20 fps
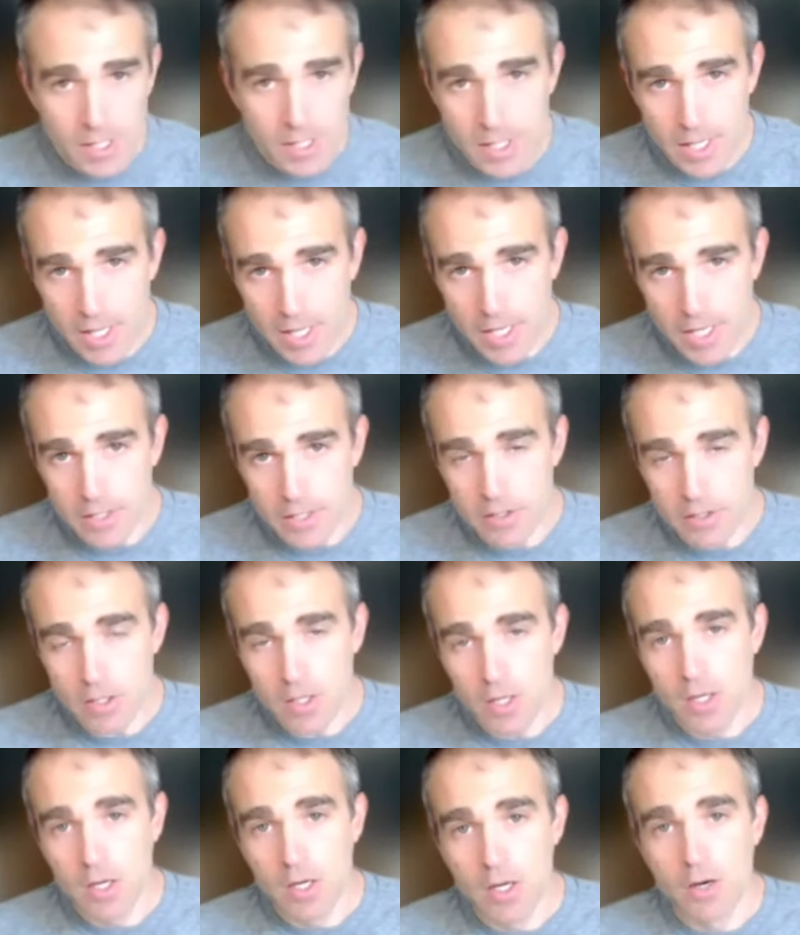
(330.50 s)
And
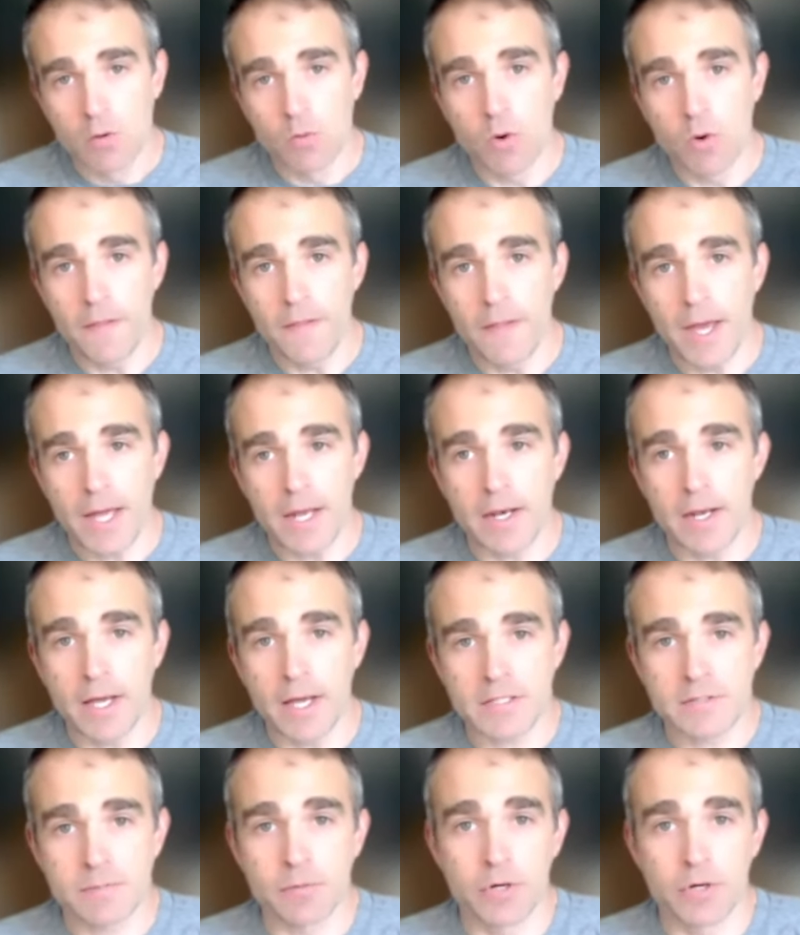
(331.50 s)
when that
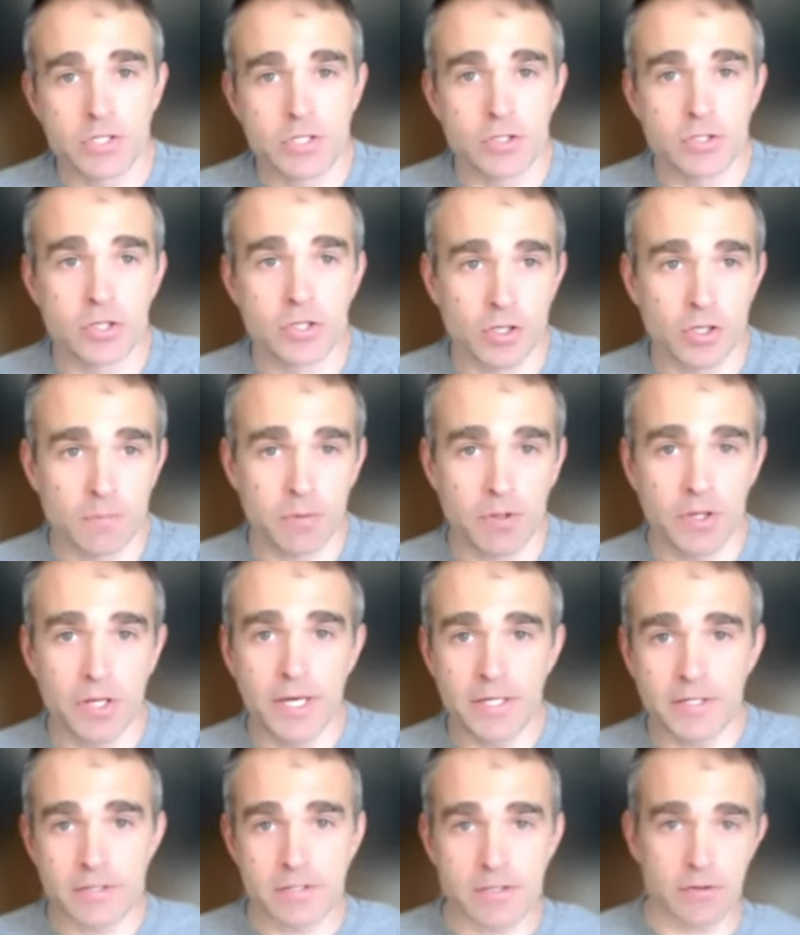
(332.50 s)
expiration took
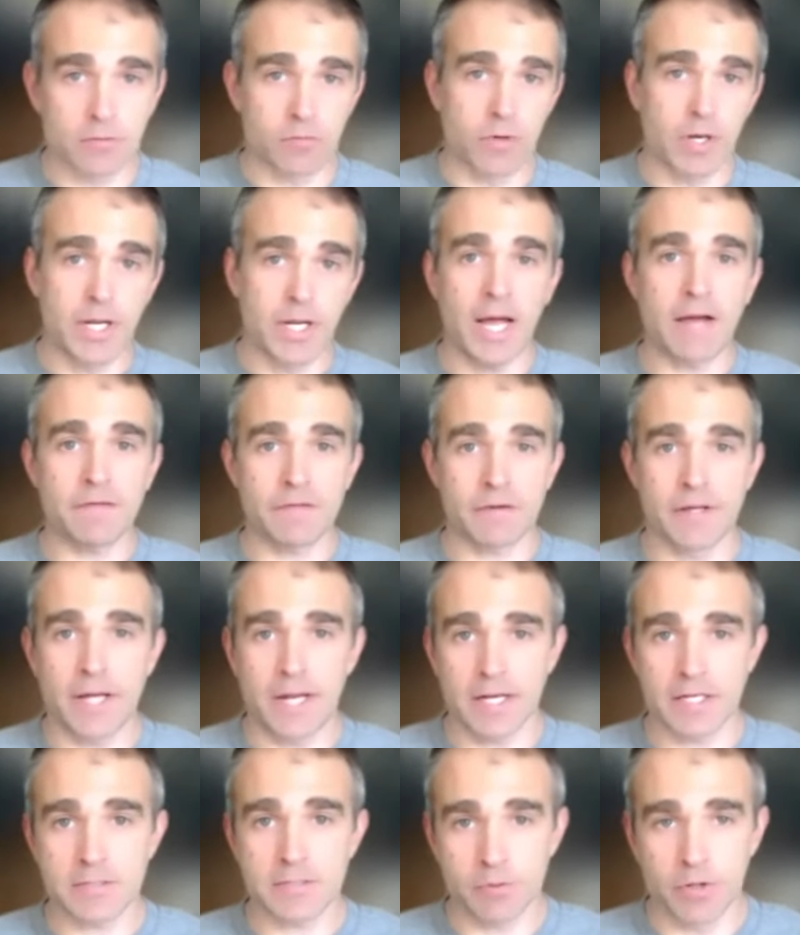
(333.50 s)
place, right after
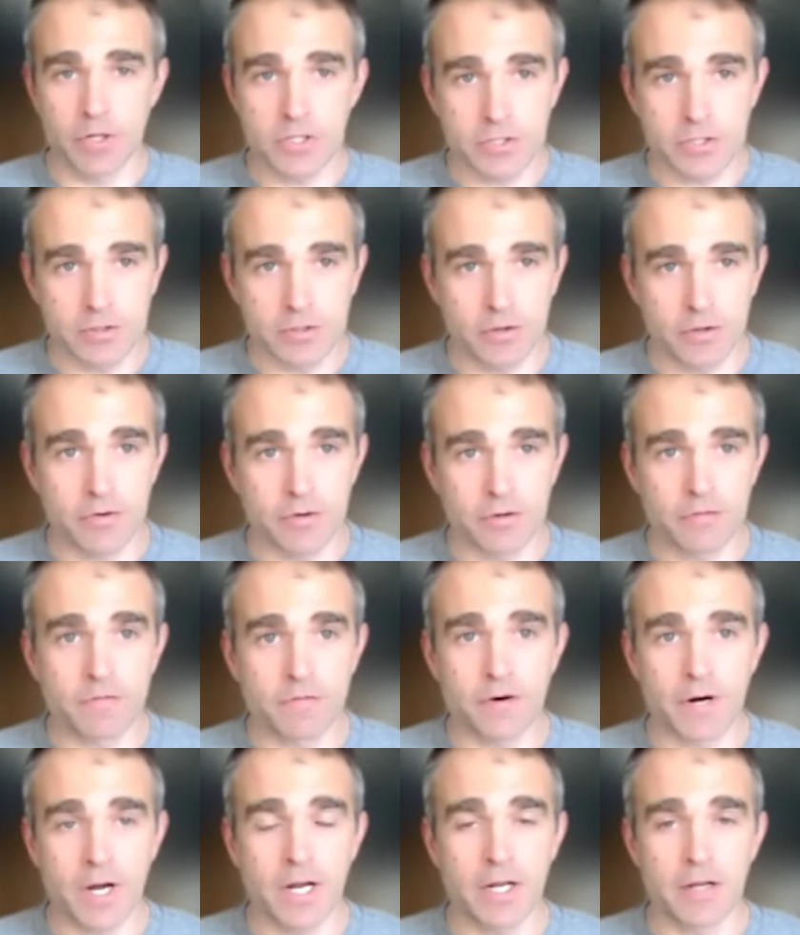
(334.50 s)
that expiration, the third
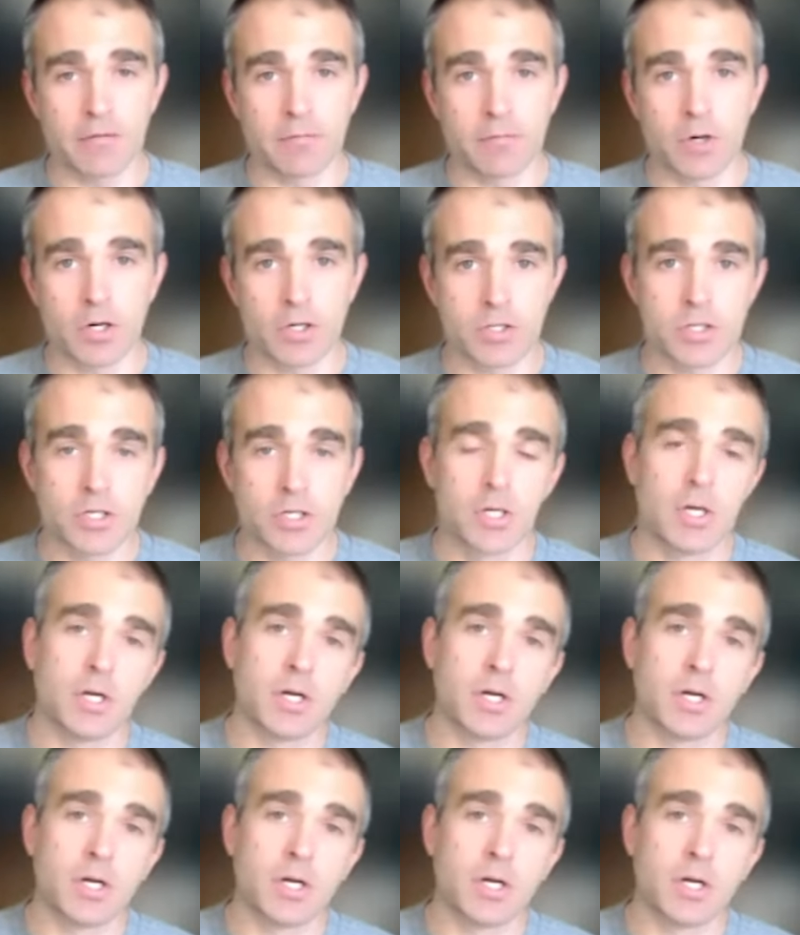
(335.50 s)
Friday of March,